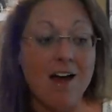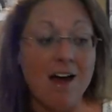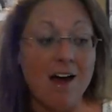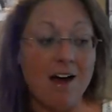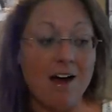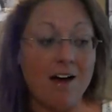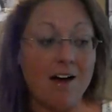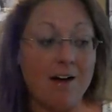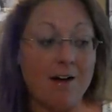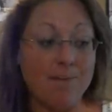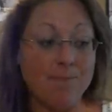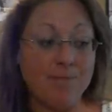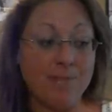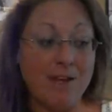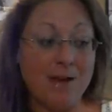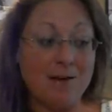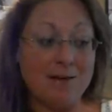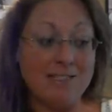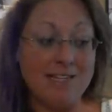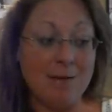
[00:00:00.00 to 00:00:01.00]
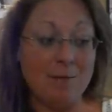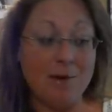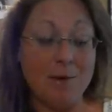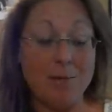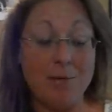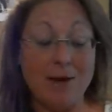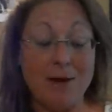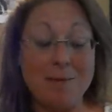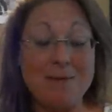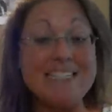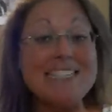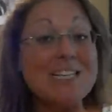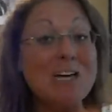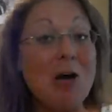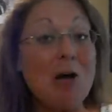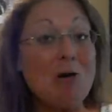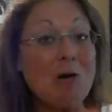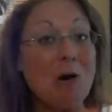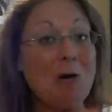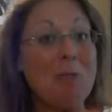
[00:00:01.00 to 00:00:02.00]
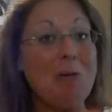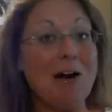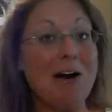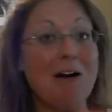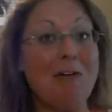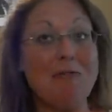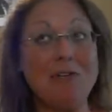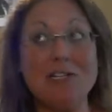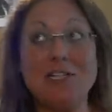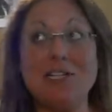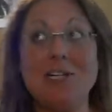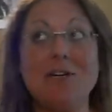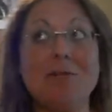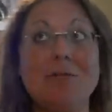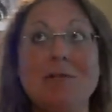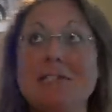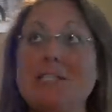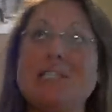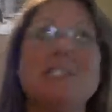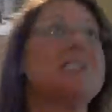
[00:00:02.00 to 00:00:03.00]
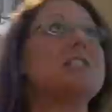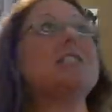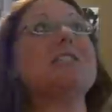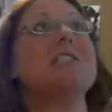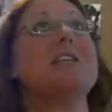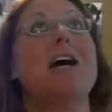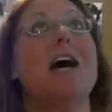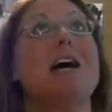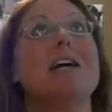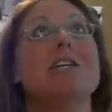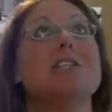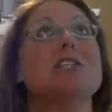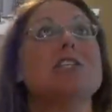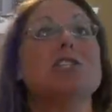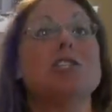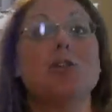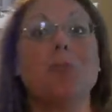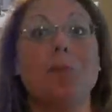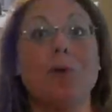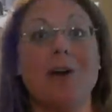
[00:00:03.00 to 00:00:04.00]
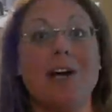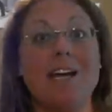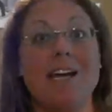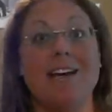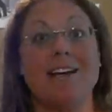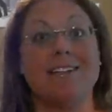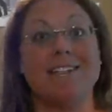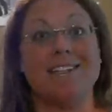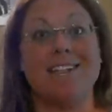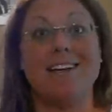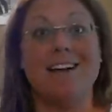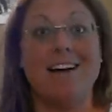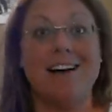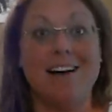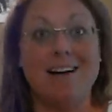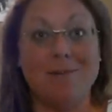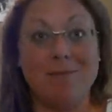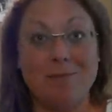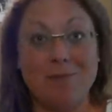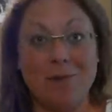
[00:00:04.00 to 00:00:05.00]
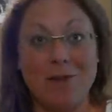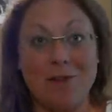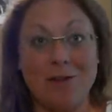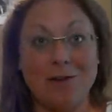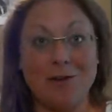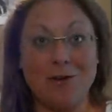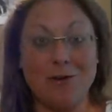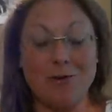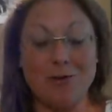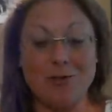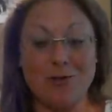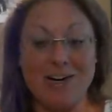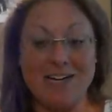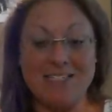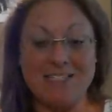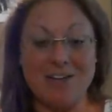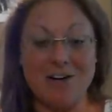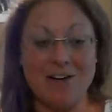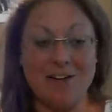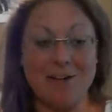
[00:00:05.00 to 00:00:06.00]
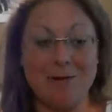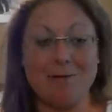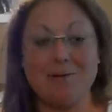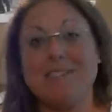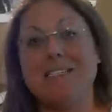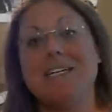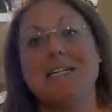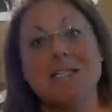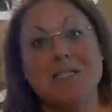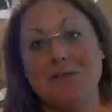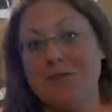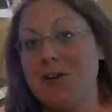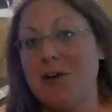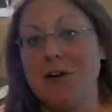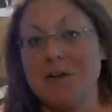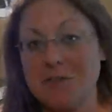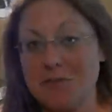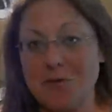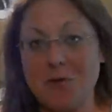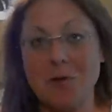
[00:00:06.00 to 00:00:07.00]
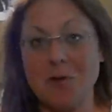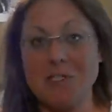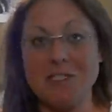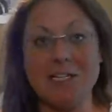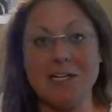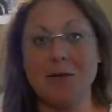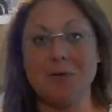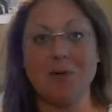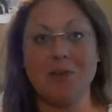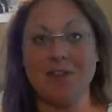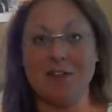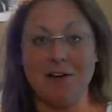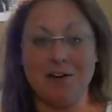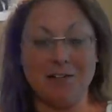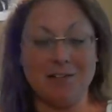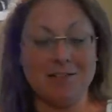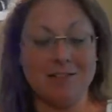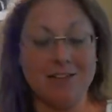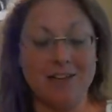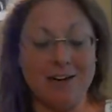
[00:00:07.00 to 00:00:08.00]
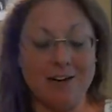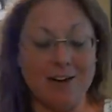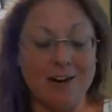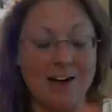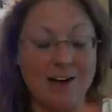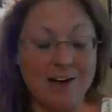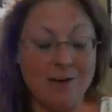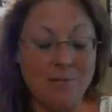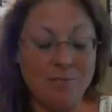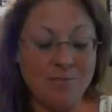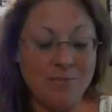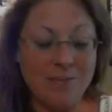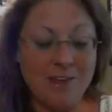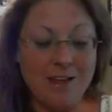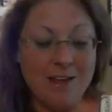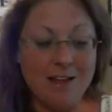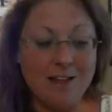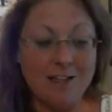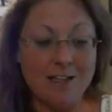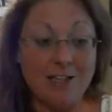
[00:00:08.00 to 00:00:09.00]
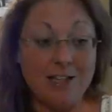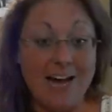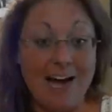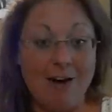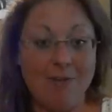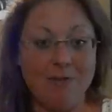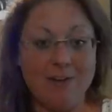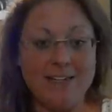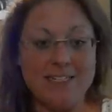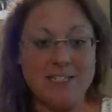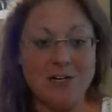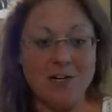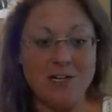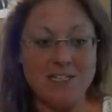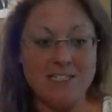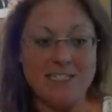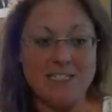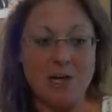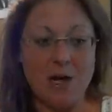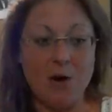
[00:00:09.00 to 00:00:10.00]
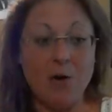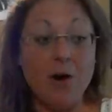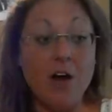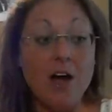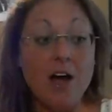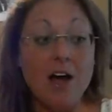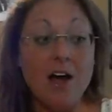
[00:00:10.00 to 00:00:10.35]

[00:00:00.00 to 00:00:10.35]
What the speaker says: I was able to bring Miss Coco Puff, and she was a super hit with her little dress on. There was tons of dogs, of course, there with their little outfits on. So